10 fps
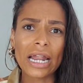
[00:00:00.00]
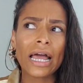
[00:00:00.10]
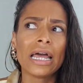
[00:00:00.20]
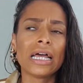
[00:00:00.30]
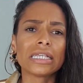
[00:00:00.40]
Like,
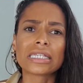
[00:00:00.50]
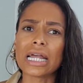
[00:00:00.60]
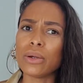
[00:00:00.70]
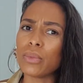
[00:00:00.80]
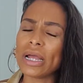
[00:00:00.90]

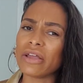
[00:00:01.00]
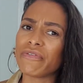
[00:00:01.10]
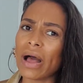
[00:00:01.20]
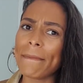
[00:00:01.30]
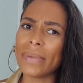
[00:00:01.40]
same way, if
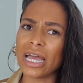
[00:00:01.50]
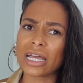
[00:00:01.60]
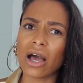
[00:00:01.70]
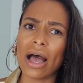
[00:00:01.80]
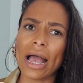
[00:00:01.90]
I met a
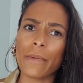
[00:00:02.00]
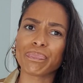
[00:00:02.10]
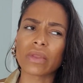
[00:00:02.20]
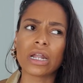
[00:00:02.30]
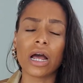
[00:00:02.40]
guy
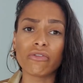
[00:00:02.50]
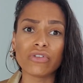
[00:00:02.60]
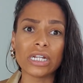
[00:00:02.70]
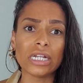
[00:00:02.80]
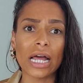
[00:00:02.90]
and I
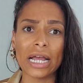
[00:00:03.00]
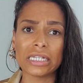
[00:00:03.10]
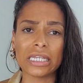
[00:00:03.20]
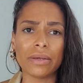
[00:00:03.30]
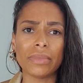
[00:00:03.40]
really
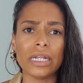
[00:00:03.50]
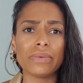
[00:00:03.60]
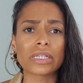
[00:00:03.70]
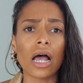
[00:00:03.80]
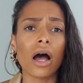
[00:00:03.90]
liked him and I
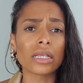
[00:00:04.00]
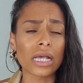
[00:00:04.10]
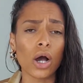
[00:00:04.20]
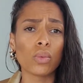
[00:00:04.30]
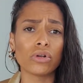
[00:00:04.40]
was
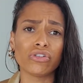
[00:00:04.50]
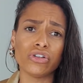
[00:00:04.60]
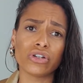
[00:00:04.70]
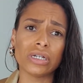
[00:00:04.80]
like, what do you do?